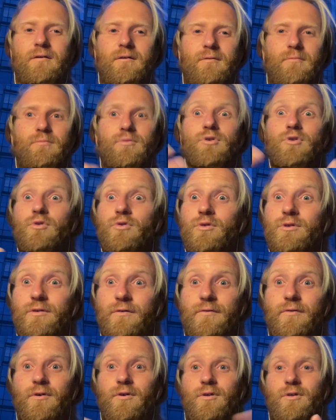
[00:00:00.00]

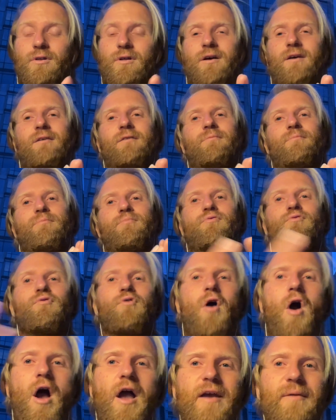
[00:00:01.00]
beautiful and
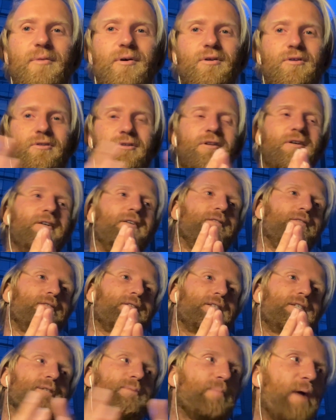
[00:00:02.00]
primal and
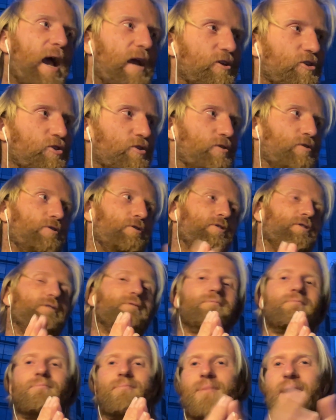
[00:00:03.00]
special
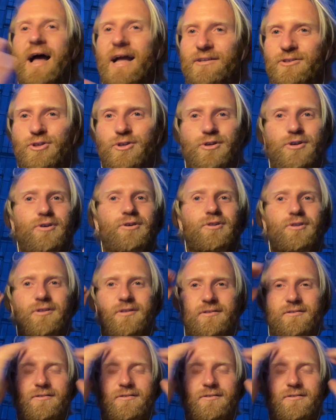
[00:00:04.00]
and magical and